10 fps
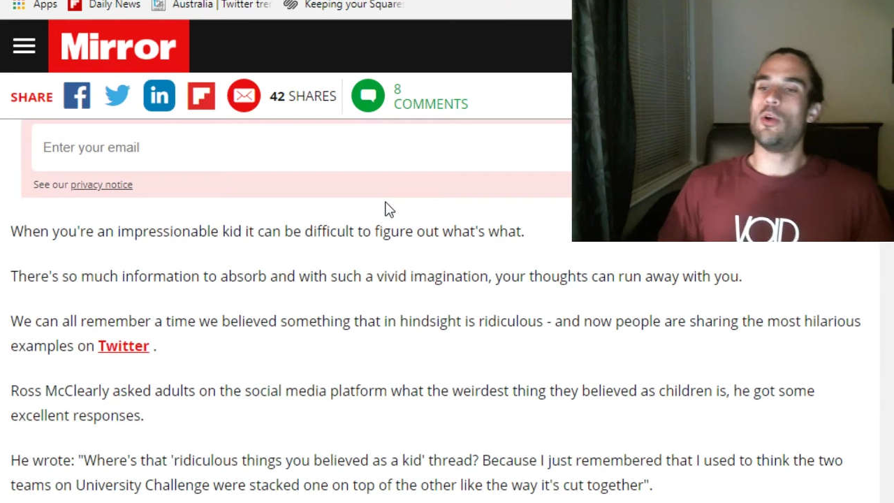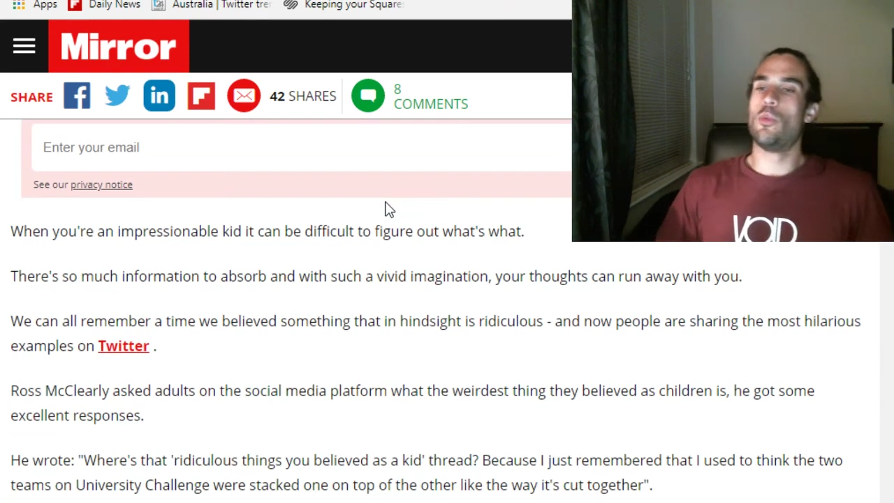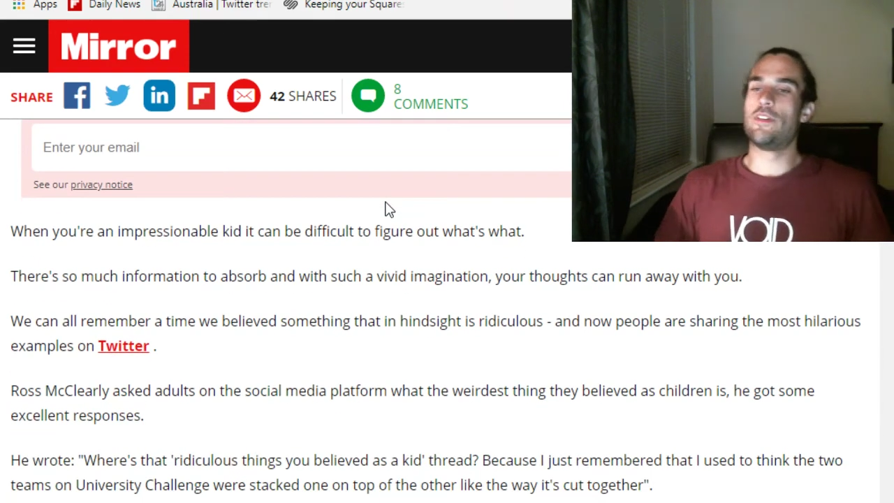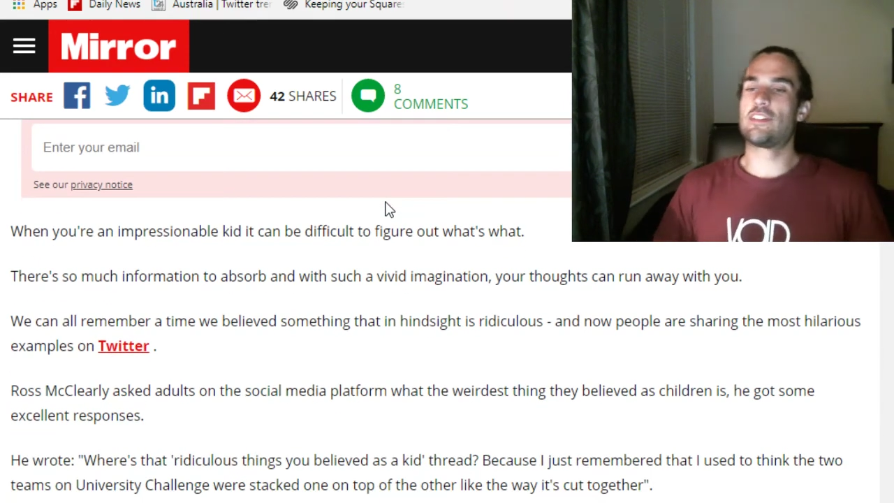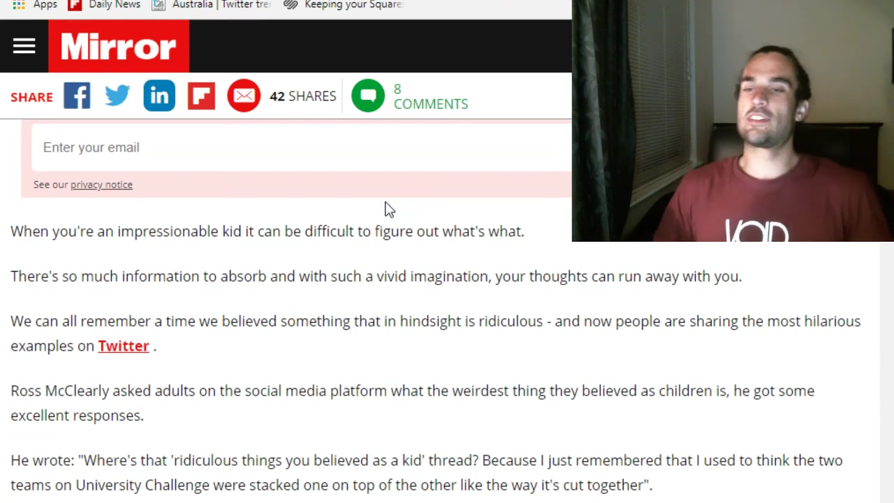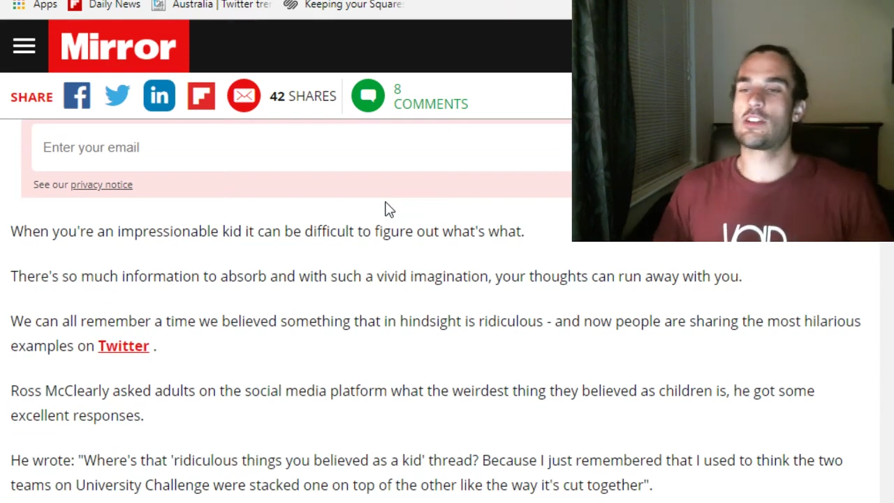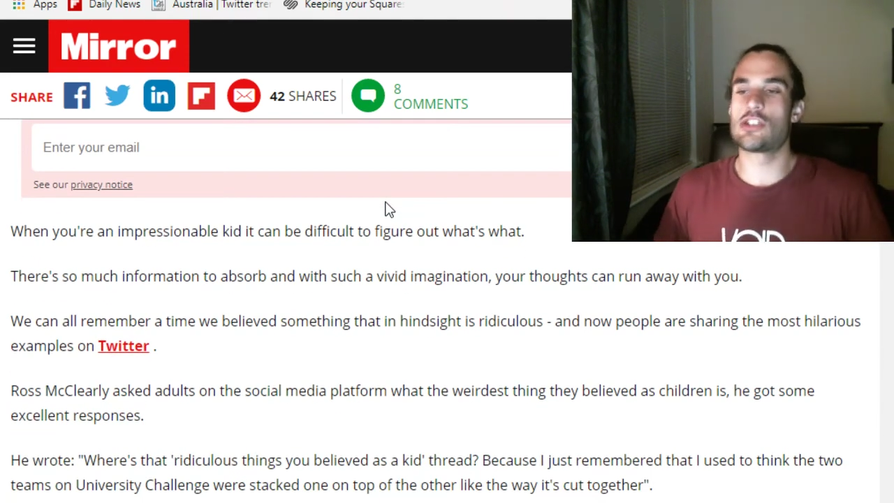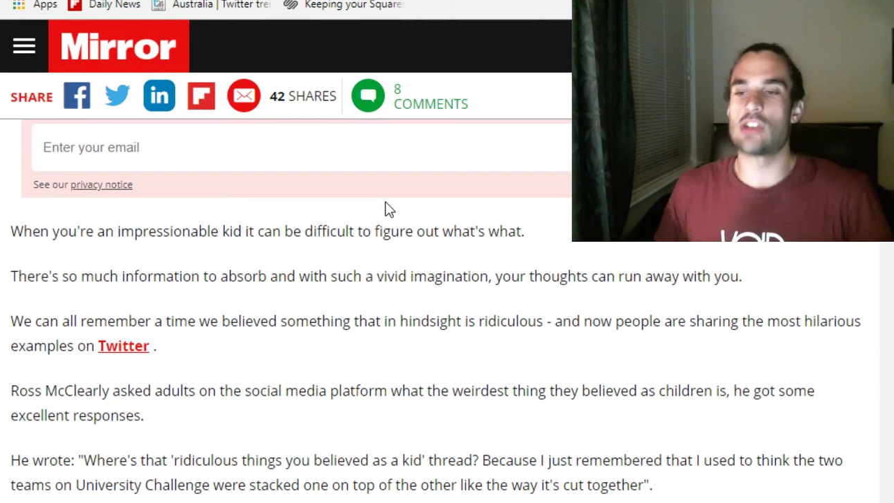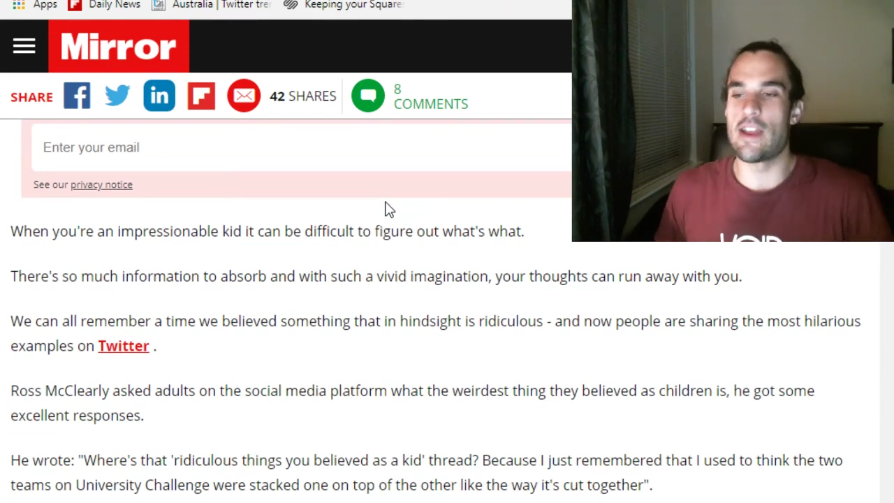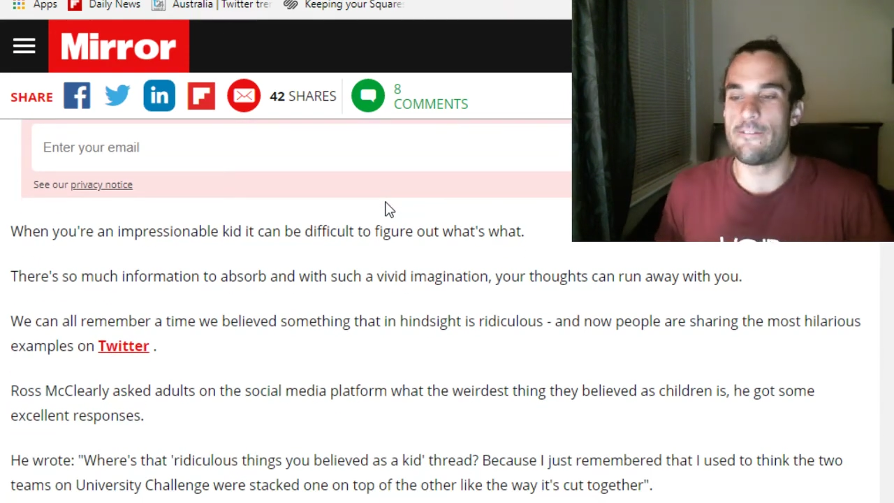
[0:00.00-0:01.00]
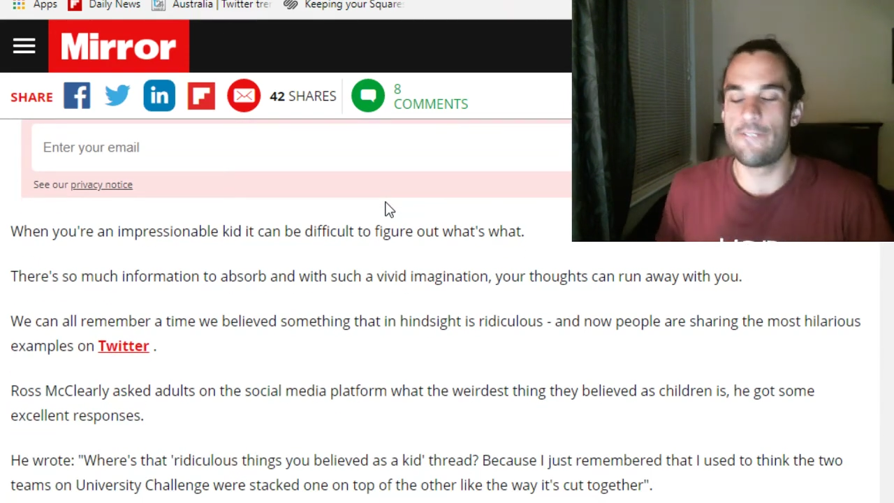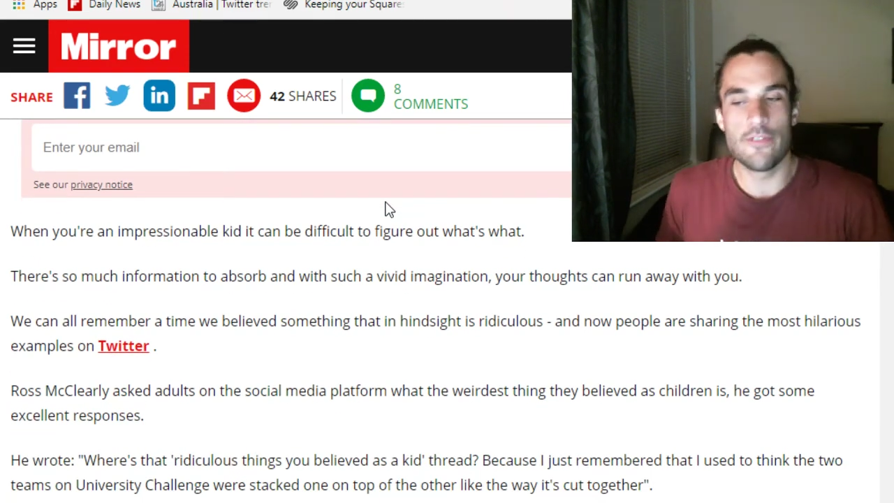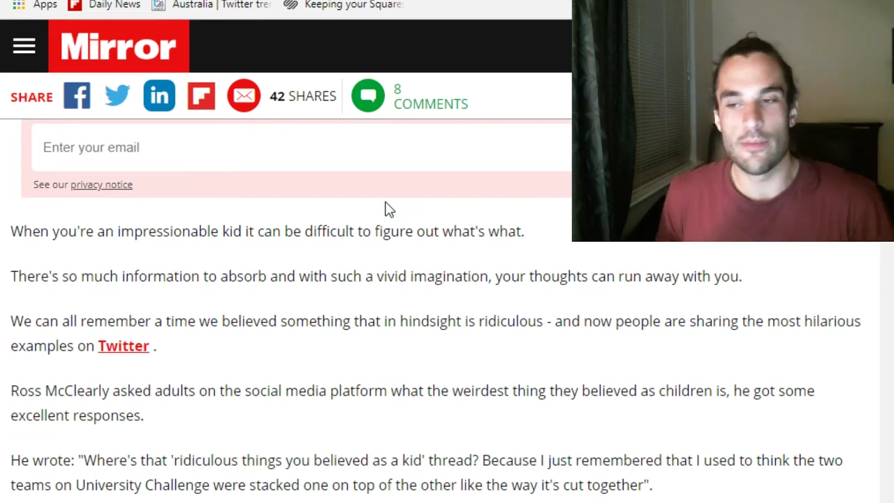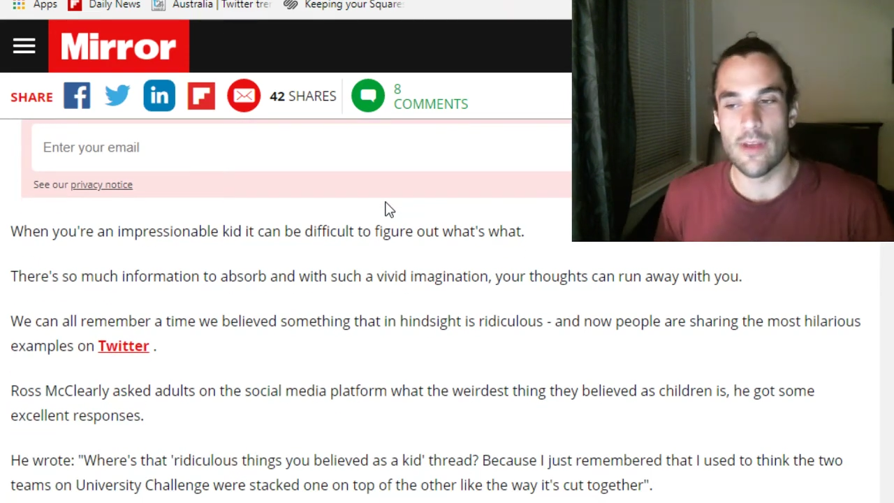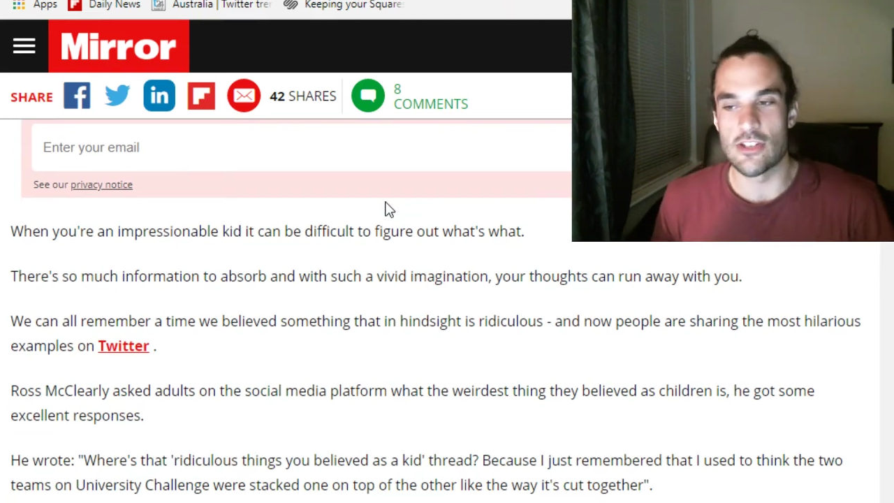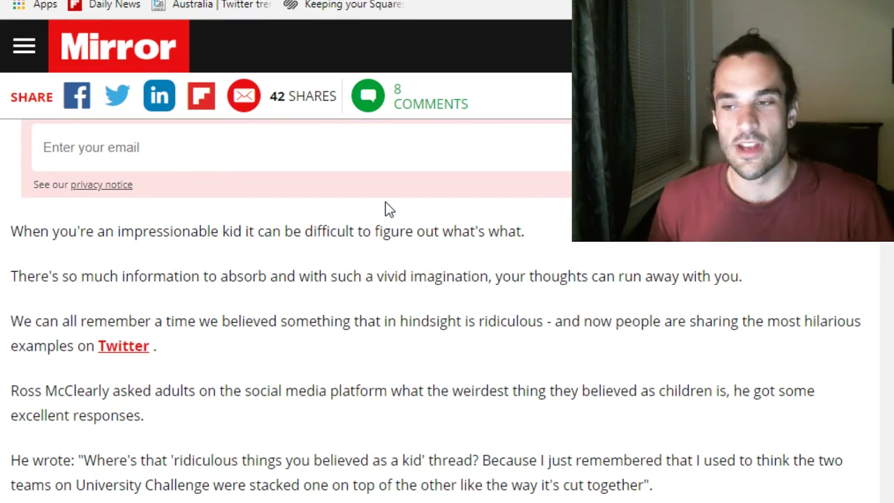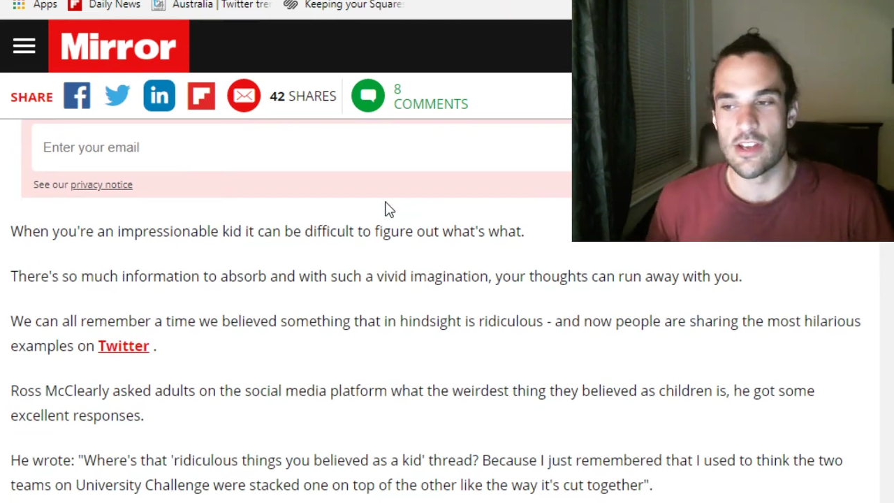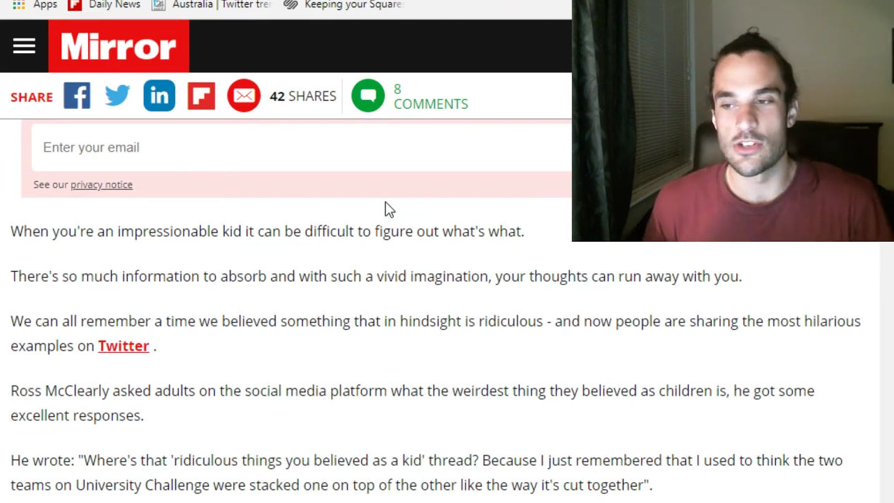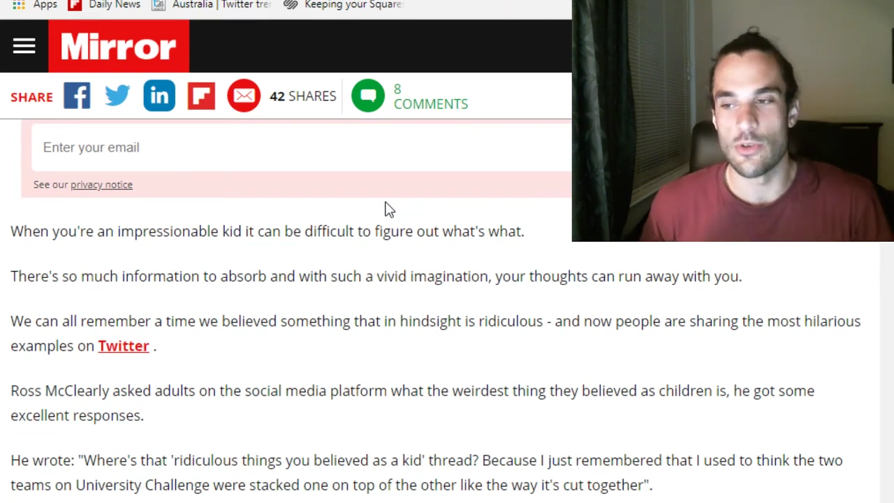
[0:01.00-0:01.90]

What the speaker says: With such a vivid imagination,